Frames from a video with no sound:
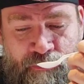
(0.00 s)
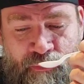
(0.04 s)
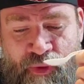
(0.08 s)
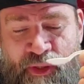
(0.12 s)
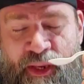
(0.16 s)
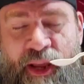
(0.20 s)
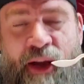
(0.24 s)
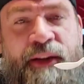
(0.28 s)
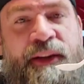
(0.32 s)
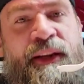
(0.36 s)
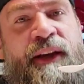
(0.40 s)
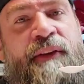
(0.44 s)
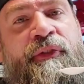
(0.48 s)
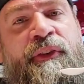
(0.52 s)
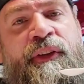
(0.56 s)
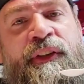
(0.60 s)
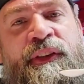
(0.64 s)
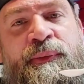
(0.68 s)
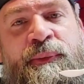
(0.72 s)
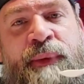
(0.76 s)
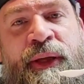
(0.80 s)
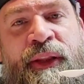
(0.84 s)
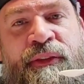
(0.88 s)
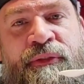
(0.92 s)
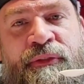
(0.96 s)
Now I definitely
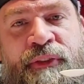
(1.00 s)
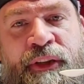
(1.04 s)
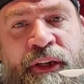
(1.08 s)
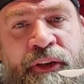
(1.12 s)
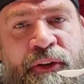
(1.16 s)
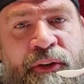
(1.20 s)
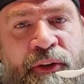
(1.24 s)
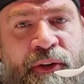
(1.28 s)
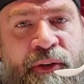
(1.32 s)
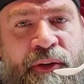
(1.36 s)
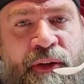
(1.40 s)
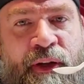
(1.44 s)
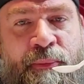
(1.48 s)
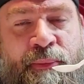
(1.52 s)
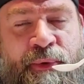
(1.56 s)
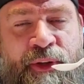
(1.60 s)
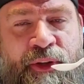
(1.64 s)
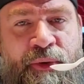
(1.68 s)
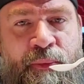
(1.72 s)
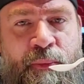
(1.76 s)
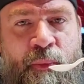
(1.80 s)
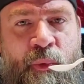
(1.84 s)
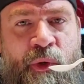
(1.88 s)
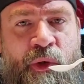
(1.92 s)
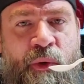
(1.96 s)
smell the vinegar. I'm a
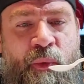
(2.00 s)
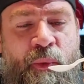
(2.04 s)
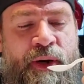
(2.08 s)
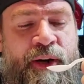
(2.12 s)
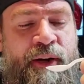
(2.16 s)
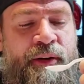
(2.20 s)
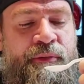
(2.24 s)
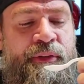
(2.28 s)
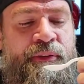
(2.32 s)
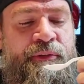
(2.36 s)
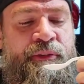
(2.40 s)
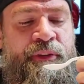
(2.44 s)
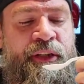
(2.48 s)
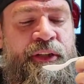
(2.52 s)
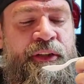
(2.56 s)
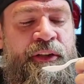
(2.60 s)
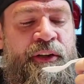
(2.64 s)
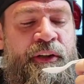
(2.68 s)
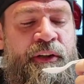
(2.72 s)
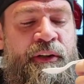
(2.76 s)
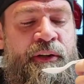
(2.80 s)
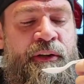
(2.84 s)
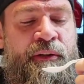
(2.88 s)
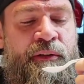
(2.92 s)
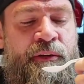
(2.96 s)
little more aware of the
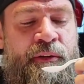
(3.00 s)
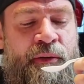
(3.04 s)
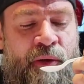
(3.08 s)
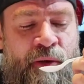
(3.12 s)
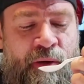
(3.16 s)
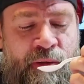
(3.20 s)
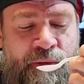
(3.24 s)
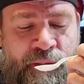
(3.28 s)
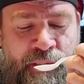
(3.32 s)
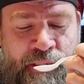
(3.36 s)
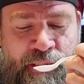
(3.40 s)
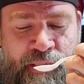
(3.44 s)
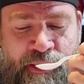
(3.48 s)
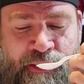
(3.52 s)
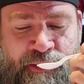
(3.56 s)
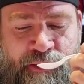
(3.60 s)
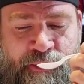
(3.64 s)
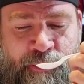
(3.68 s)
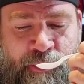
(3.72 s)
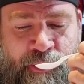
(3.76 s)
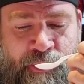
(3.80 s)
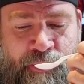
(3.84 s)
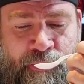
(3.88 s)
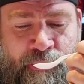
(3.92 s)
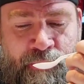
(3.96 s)
vinegar on the uh,
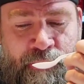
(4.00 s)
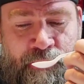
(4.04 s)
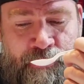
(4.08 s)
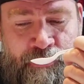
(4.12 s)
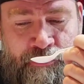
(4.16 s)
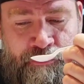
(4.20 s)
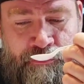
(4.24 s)
spoon.